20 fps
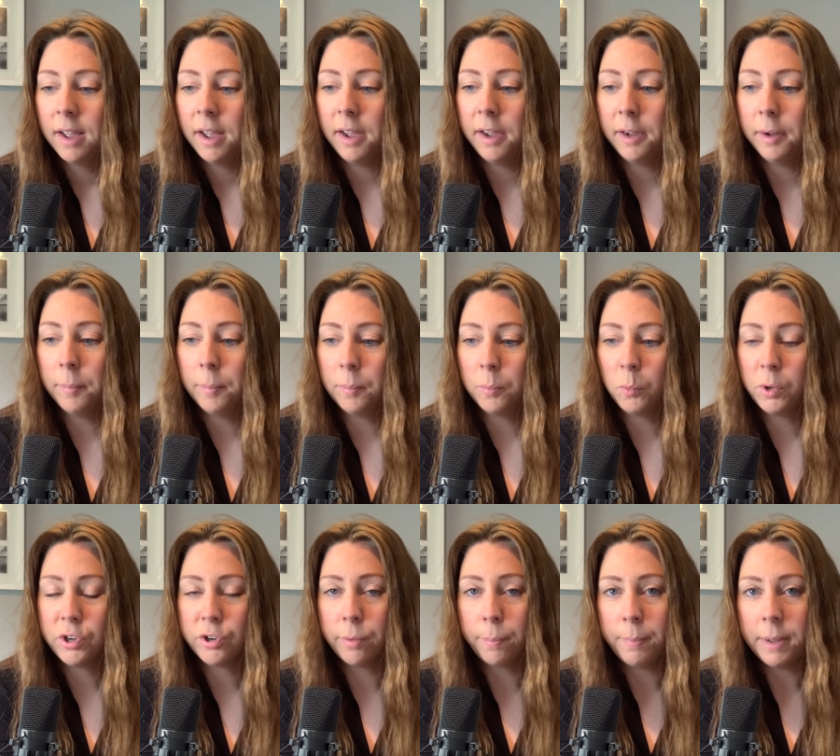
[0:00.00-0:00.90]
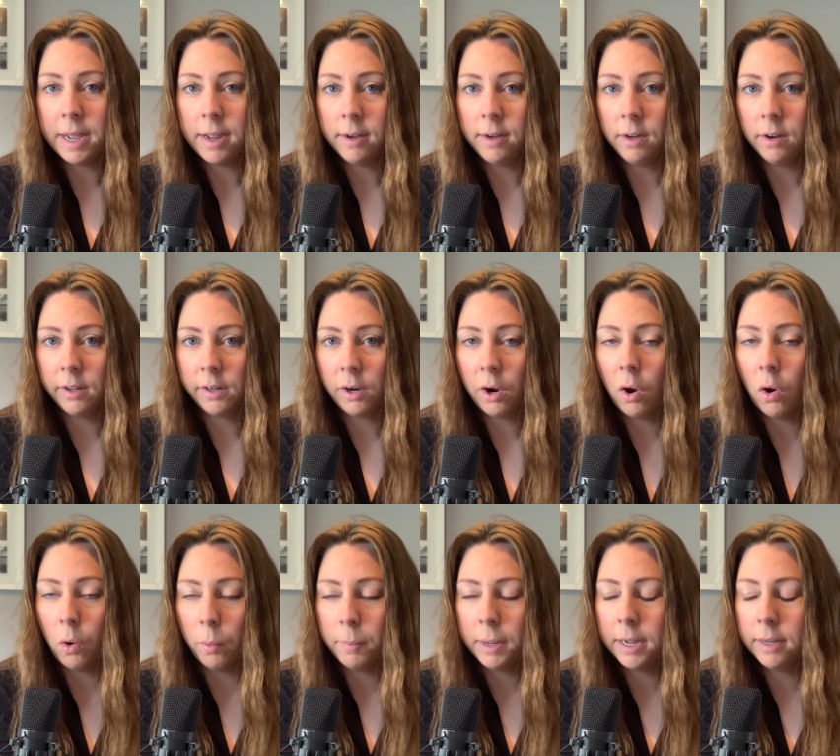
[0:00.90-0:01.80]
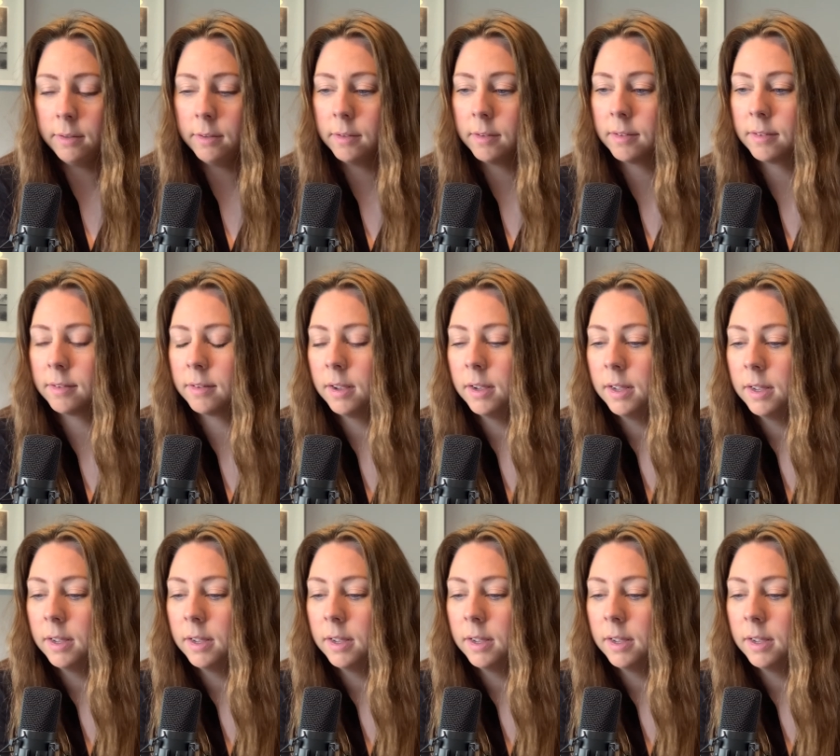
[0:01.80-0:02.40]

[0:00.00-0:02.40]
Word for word: um, which are barely like hot pants.